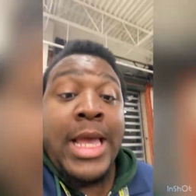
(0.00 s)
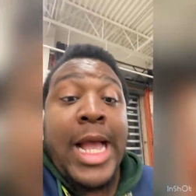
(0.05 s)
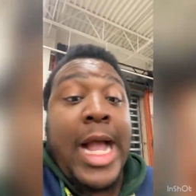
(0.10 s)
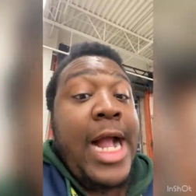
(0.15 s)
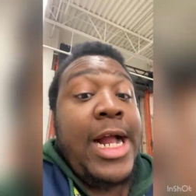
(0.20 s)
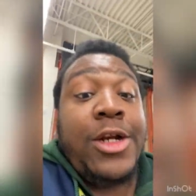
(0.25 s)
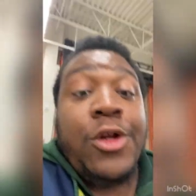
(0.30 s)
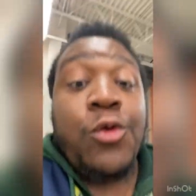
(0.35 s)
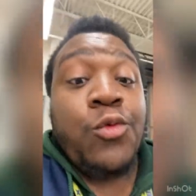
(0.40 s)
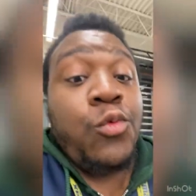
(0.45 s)

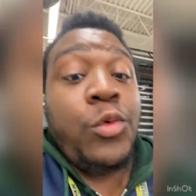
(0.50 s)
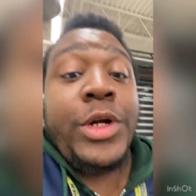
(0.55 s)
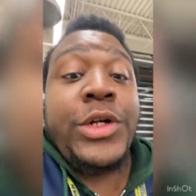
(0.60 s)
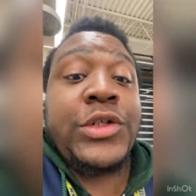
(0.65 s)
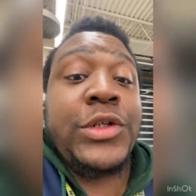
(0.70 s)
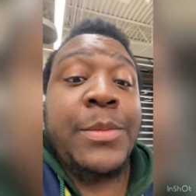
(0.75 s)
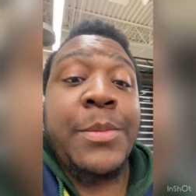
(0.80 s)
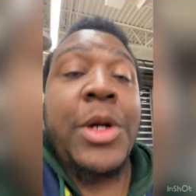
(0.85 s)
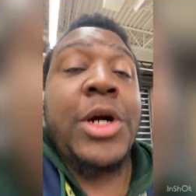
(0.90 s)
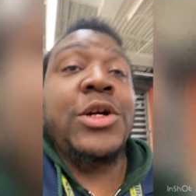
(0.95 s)
I don't work
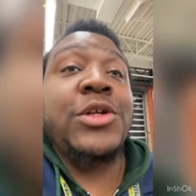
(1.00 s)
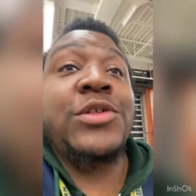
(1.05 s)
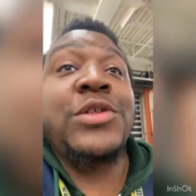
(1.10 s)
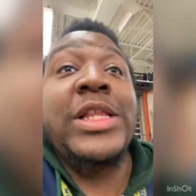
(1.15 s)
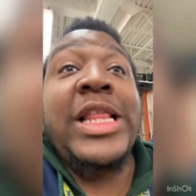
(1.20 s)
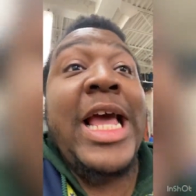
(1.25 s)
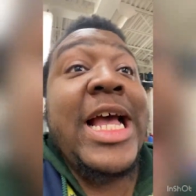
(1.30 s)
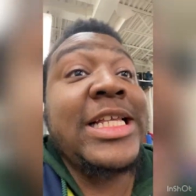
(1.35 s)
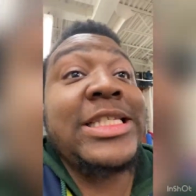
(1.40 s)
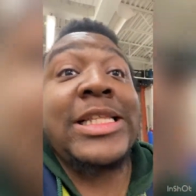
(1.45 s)
tomorrow, so
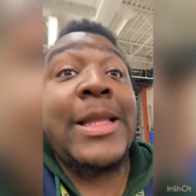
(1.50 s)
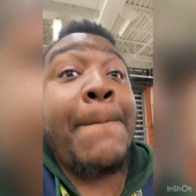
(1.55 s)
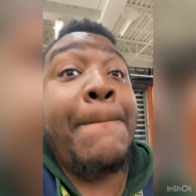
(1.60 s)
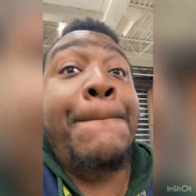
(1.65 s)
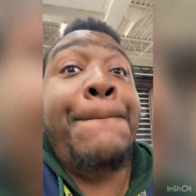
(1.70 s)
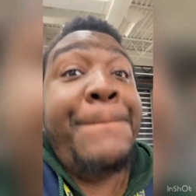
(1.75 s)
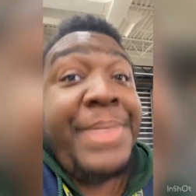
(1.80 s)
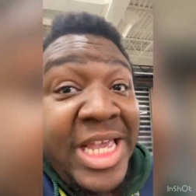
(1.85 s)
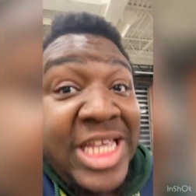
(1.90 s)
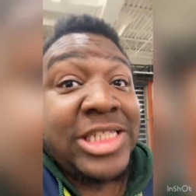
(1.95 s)
that's the
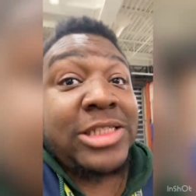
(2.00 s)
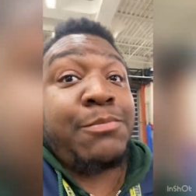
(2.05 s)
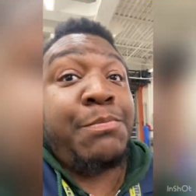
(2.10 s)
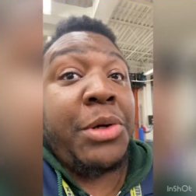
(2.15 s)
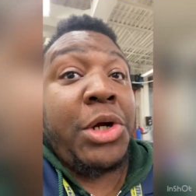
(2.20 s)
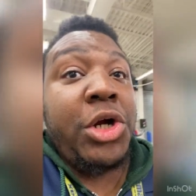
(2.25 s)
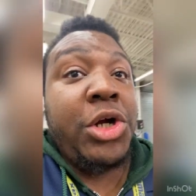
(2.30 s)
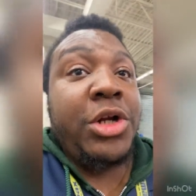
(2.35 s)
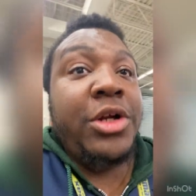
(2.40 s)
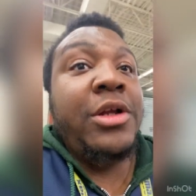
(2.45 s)
best
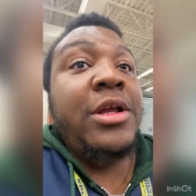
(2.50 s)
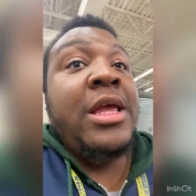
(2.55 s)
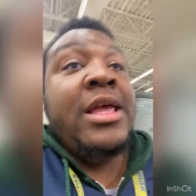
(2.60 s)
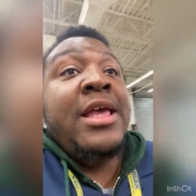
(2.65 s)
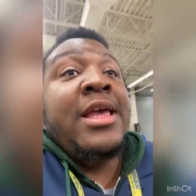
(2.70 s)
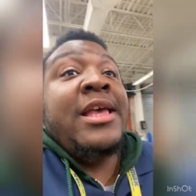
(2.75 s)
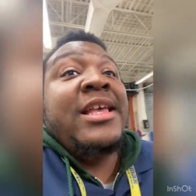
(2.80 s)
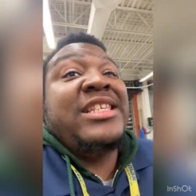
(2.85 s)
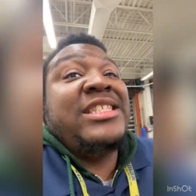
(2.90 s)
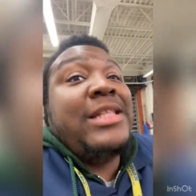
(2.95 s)
part.
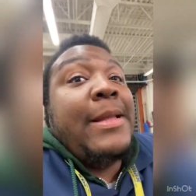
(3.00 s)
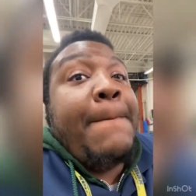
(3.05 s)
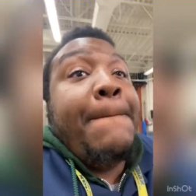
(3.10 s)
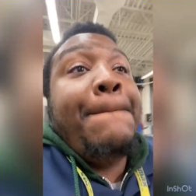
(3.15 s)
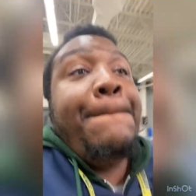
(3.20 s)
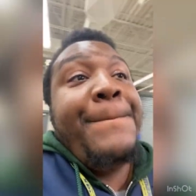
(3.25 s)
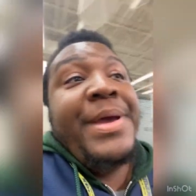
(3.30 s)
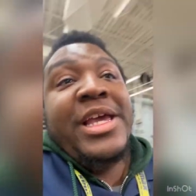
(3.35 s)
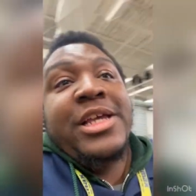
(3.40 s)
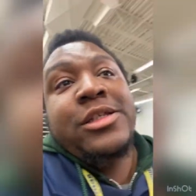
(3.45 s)
It's the
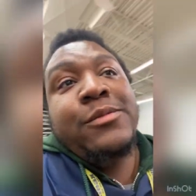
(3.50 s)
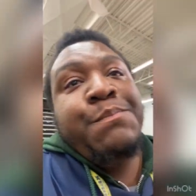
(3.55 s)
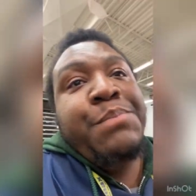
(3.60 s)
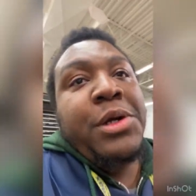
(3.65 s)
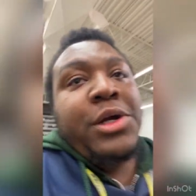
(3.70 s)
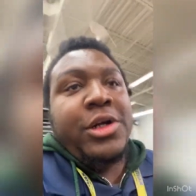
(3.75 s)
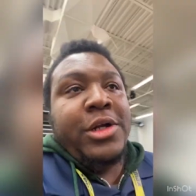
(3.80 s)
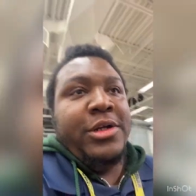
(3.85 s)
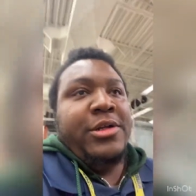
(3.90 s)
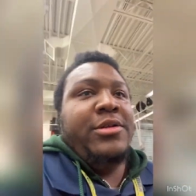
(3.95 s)
best
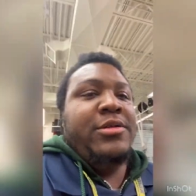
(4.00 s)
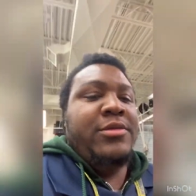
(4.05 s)
part.